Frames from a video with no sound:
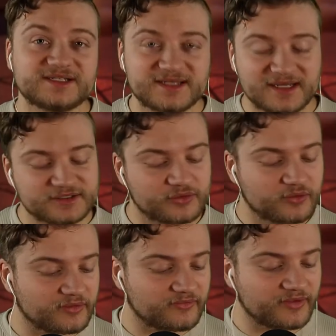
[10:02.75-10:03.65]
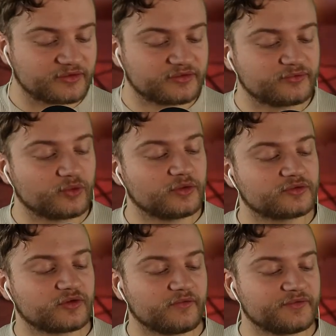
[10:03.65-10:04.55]
seasonal
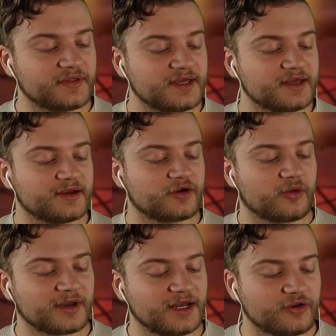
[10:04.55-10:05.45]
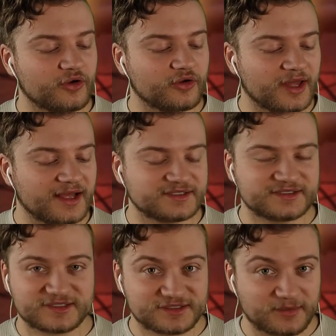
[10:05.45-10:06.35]
festivals of the year, commonly known
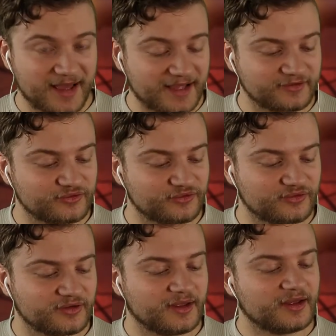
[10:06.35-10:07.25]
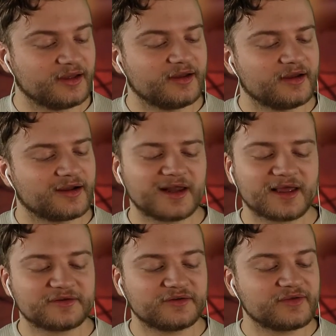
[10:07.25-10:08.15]
as Sabbats.
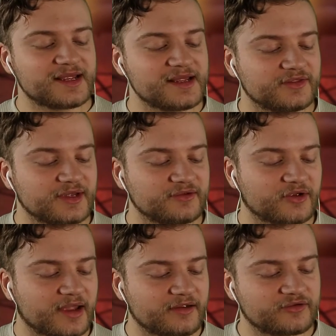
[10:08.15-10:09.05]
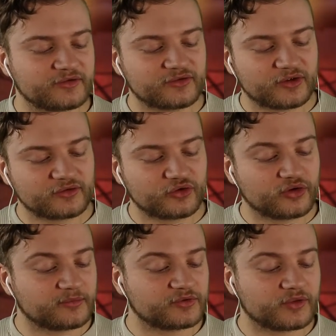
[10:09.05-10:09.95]
Collectively, these occasions are
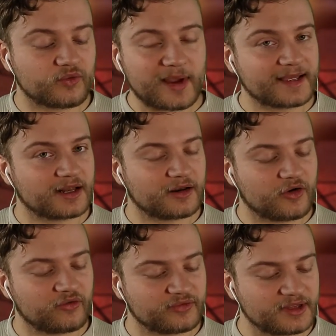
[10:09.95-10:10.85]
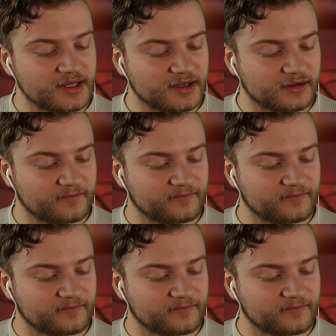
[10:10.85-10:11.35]
termed the Wheel of the Year.